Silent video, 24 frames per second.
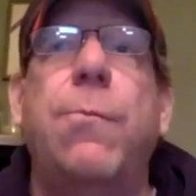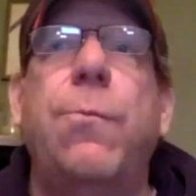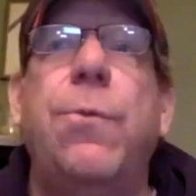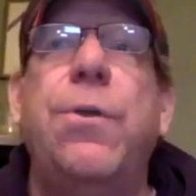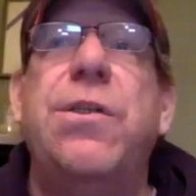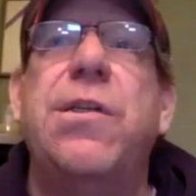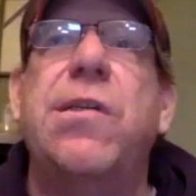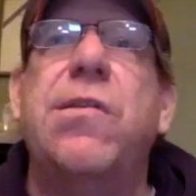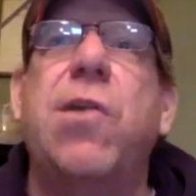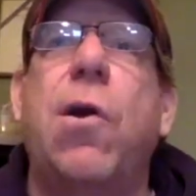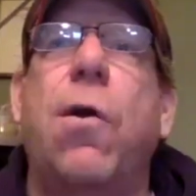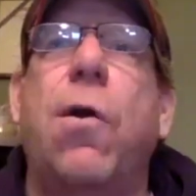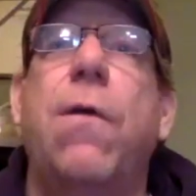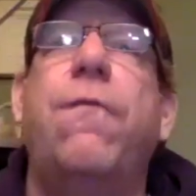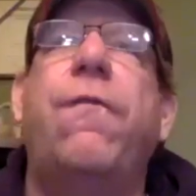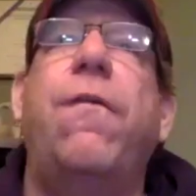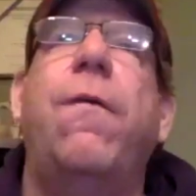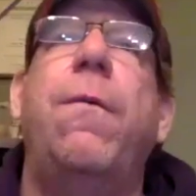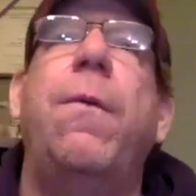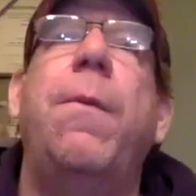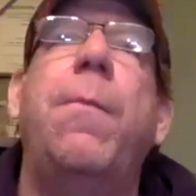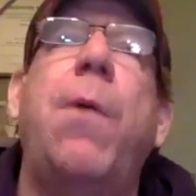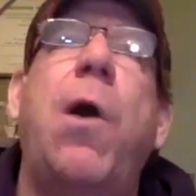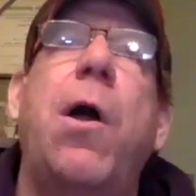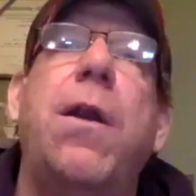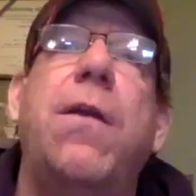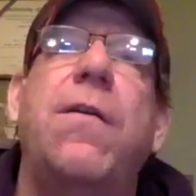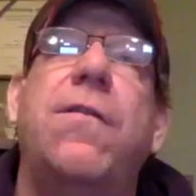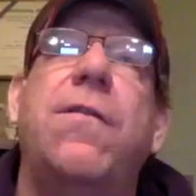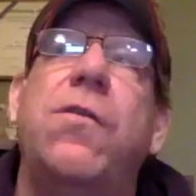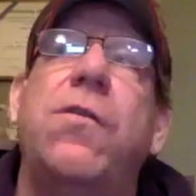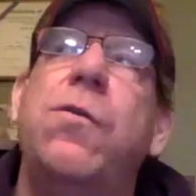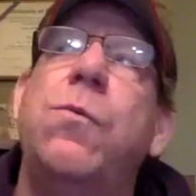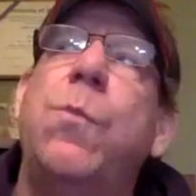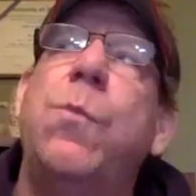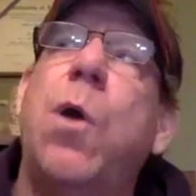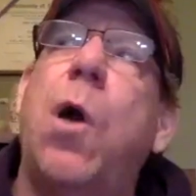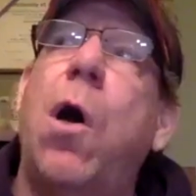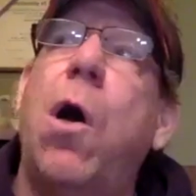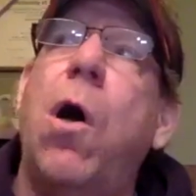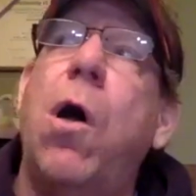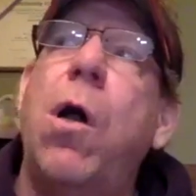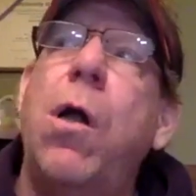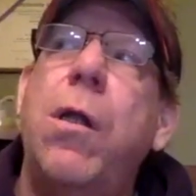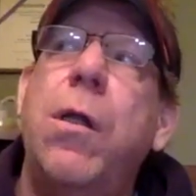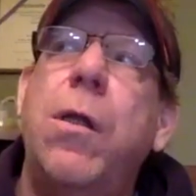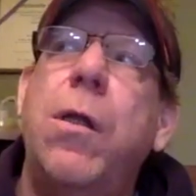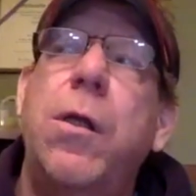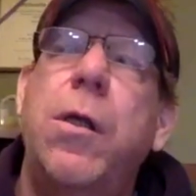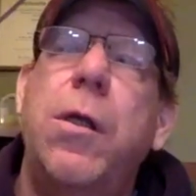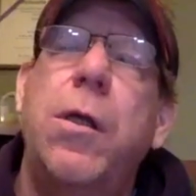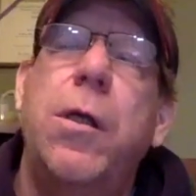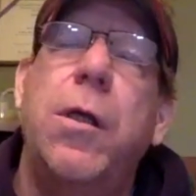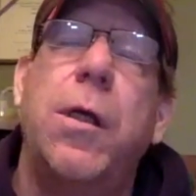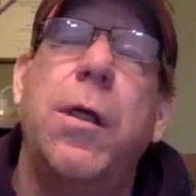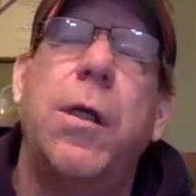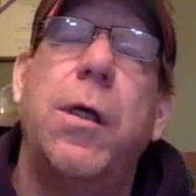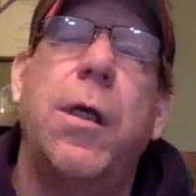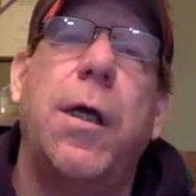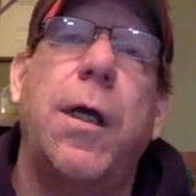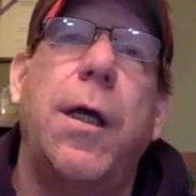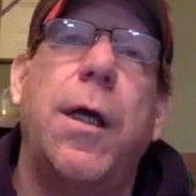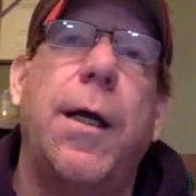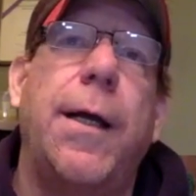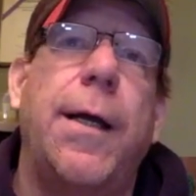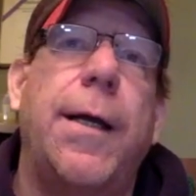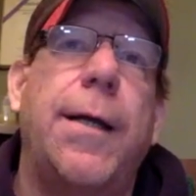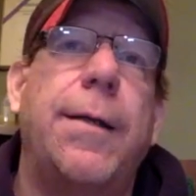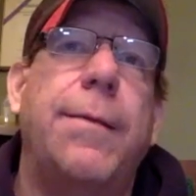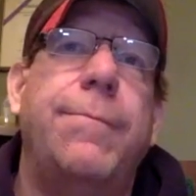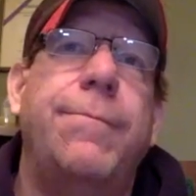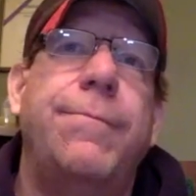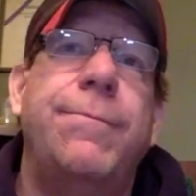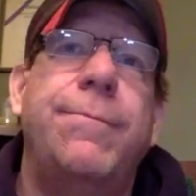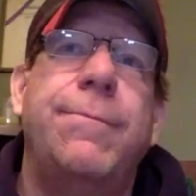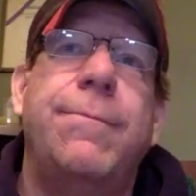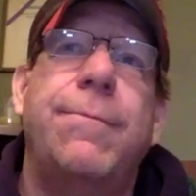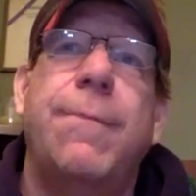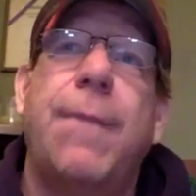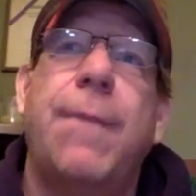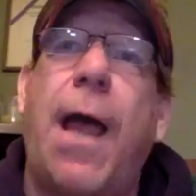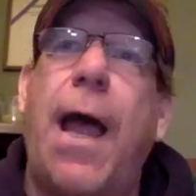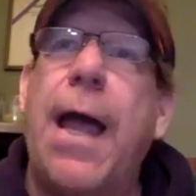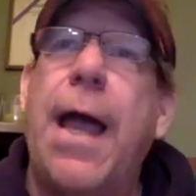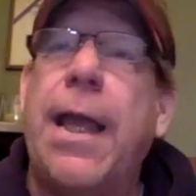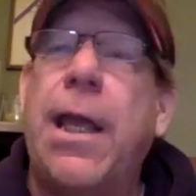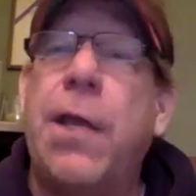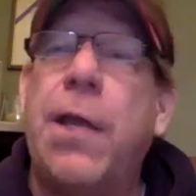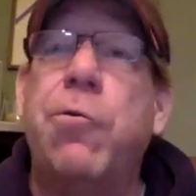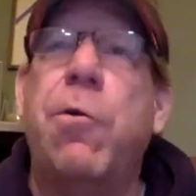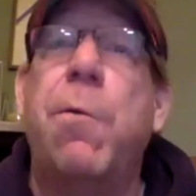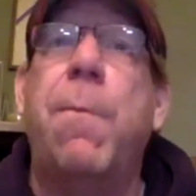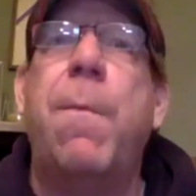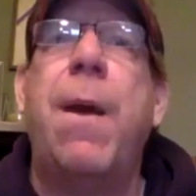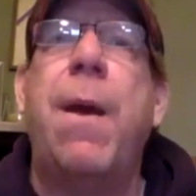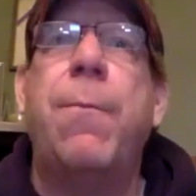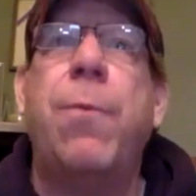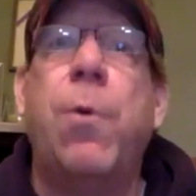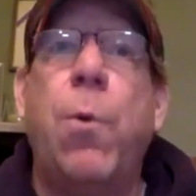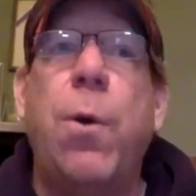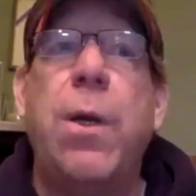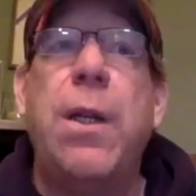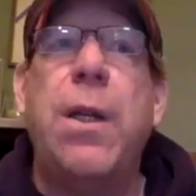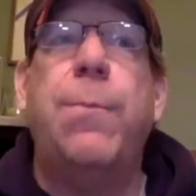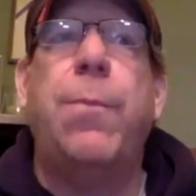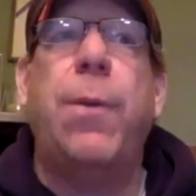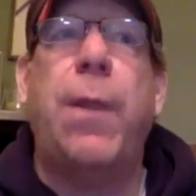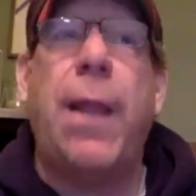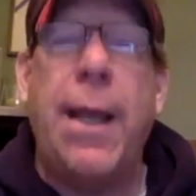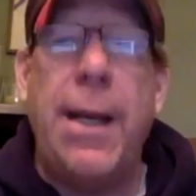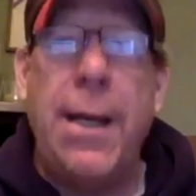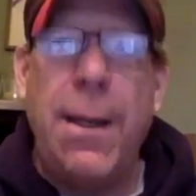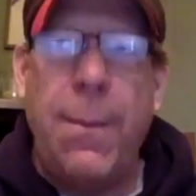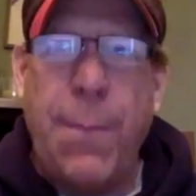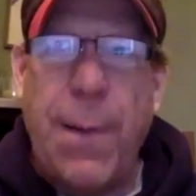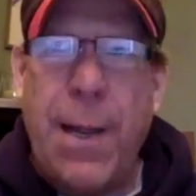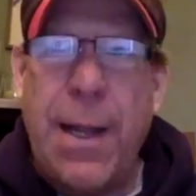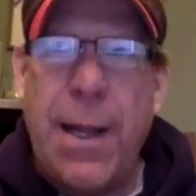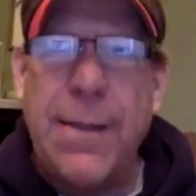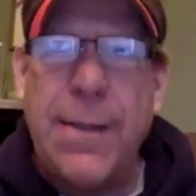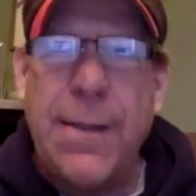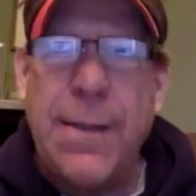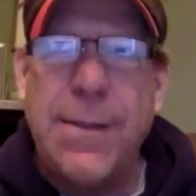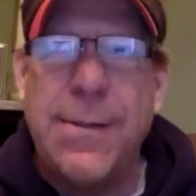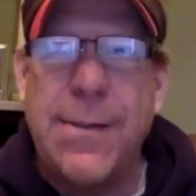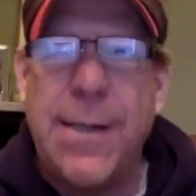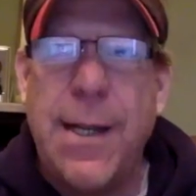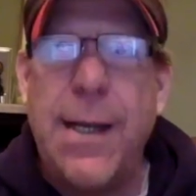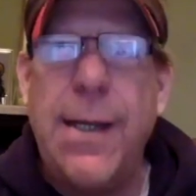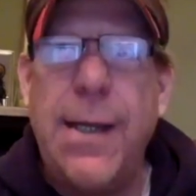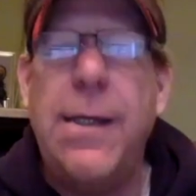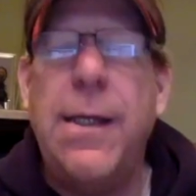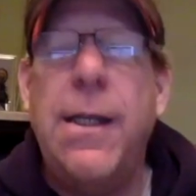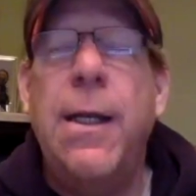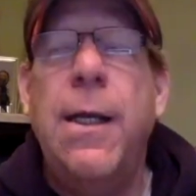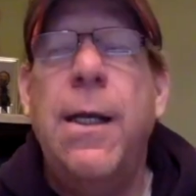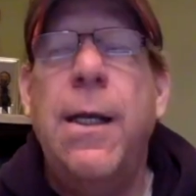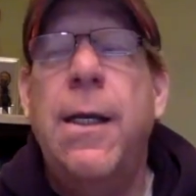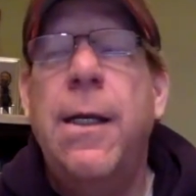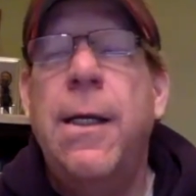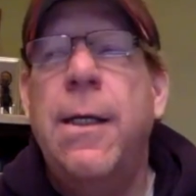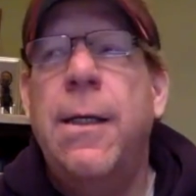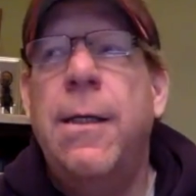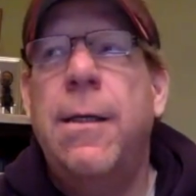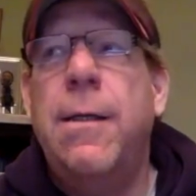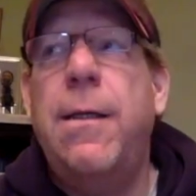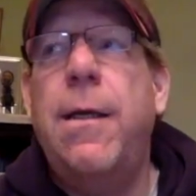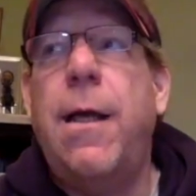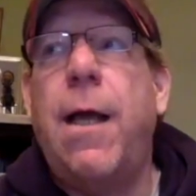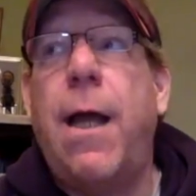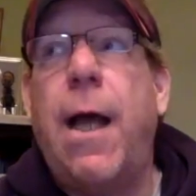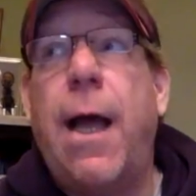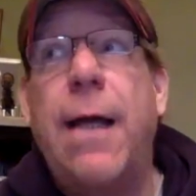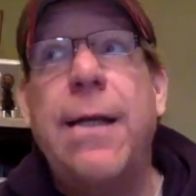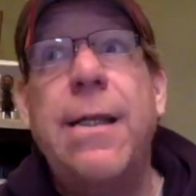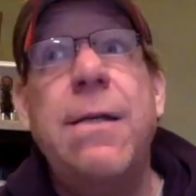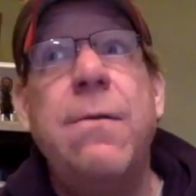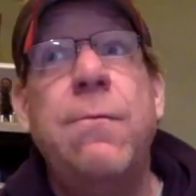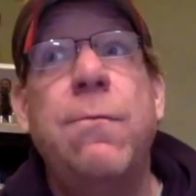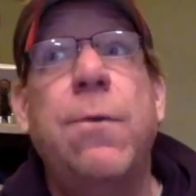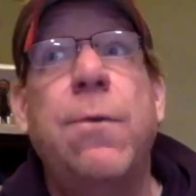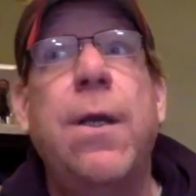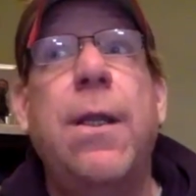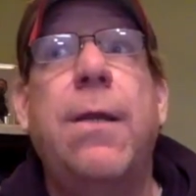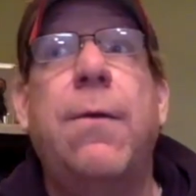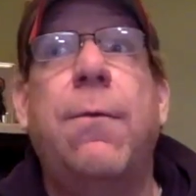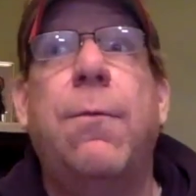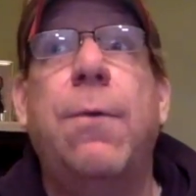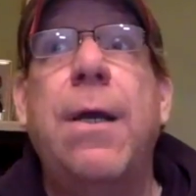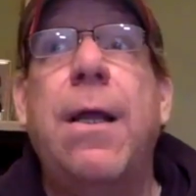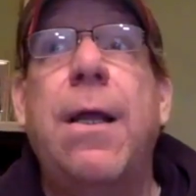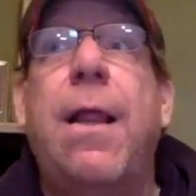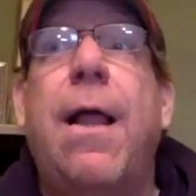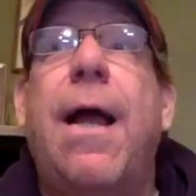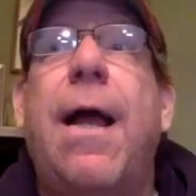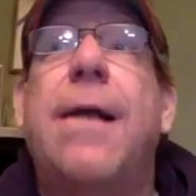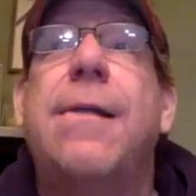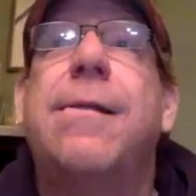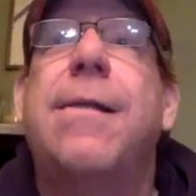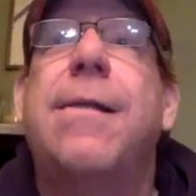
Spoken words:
We just heard from him on a Zoom call. I can remember when he played at Penn State. I didn't really realize